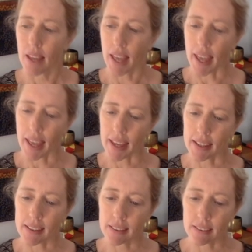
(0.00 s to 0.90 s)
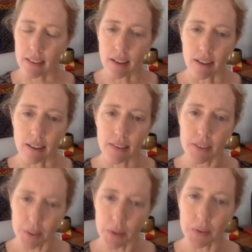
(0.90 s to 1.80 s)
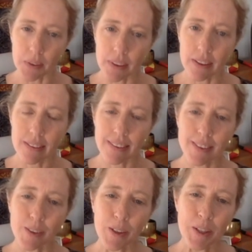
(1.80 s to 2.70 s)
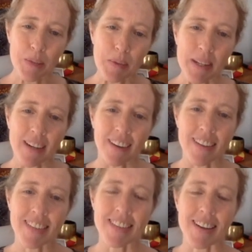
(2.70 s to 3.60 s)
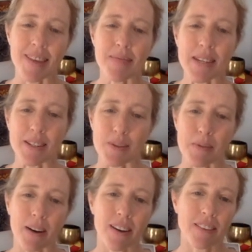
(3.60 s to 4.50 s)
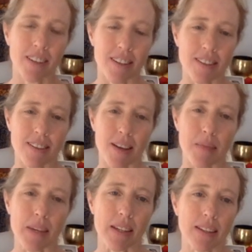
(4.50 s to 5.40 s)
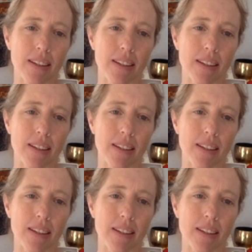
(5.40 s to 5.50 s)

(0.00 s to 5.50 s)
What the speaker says: And so this is going to be our assignment, or part of our assignment,